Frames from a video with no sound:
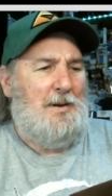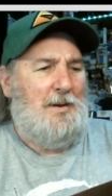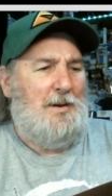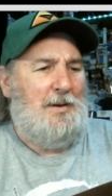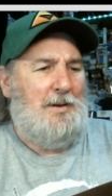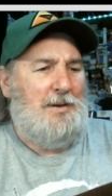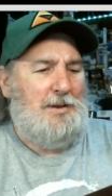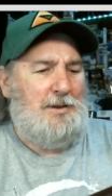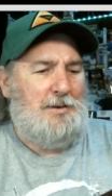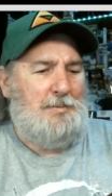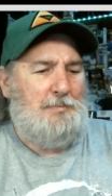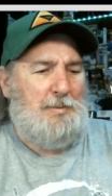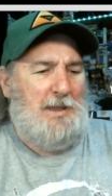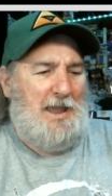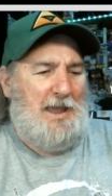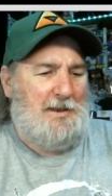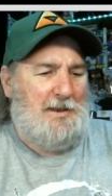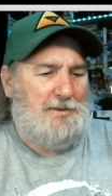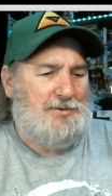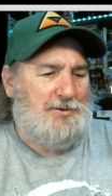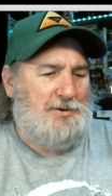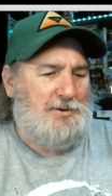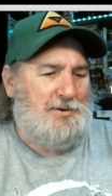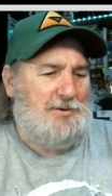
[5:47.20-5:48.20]
are these
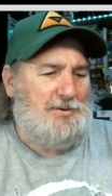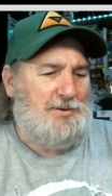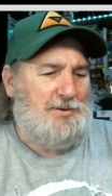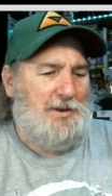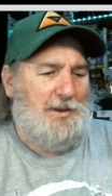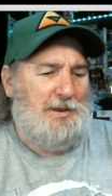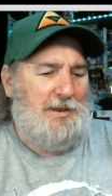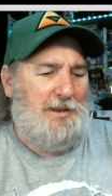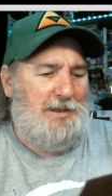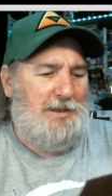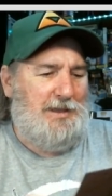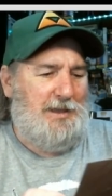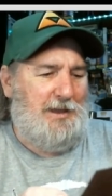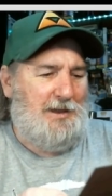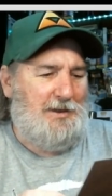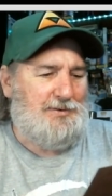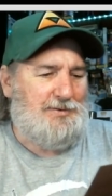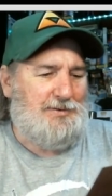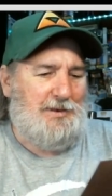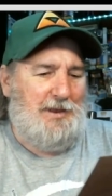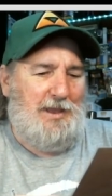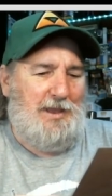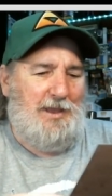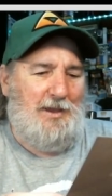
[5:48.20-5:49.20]
patches? Yes,
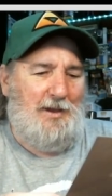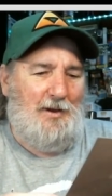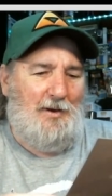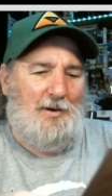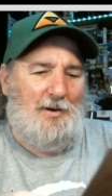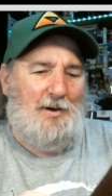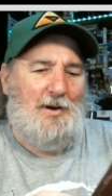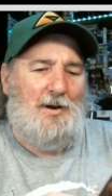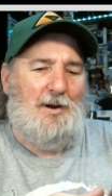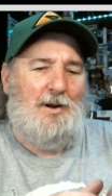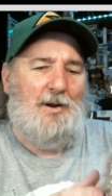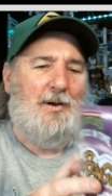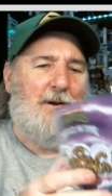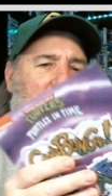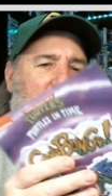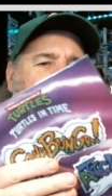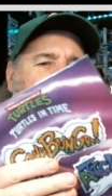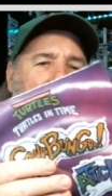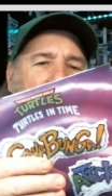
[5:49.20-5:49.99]
they are.